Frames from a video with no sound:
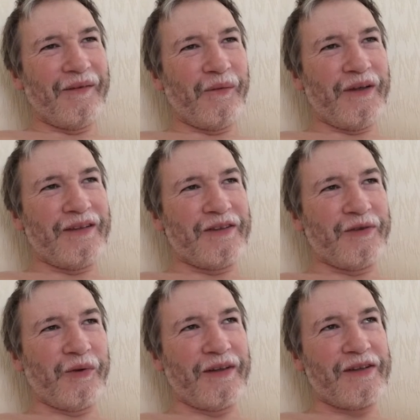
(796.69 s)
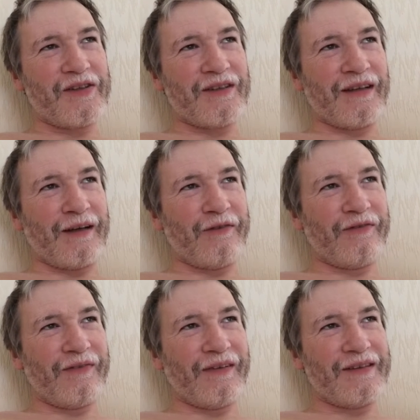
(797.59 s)
We do all this
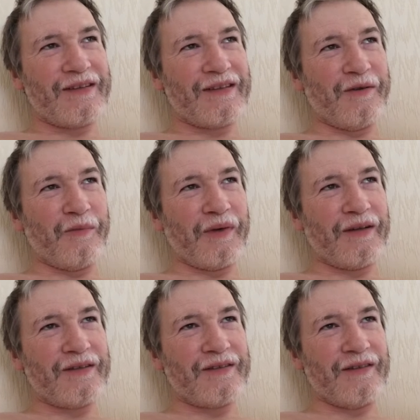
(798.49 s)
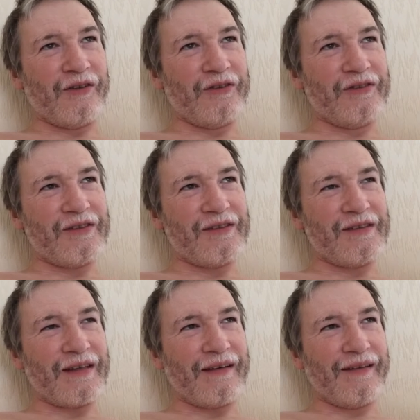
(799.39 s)
stuff. There's so much
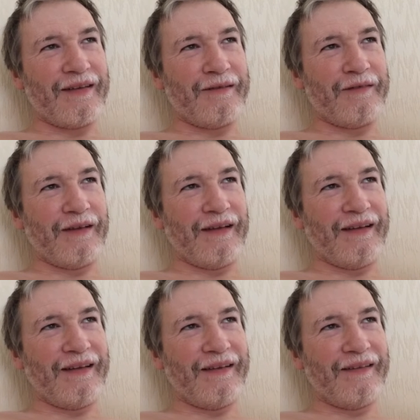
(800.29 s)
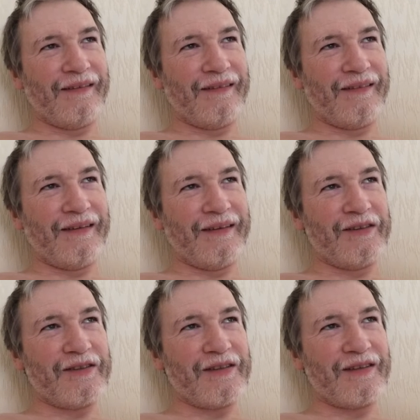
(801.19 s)
nonsense out there, really. I
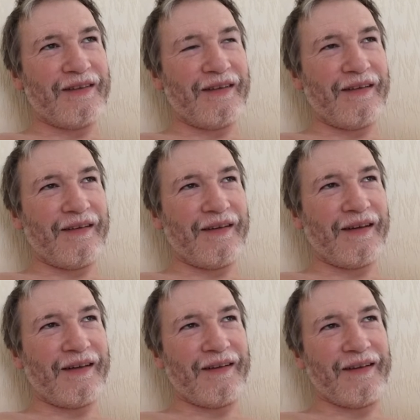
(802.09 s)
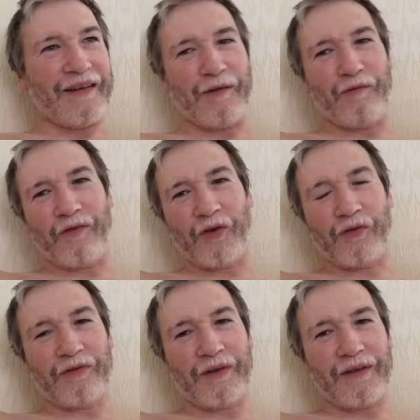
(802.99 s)
can't get
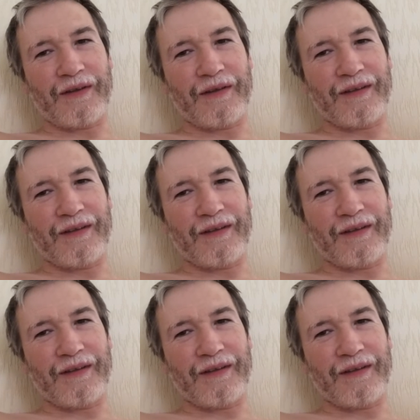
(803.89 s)
involved with it.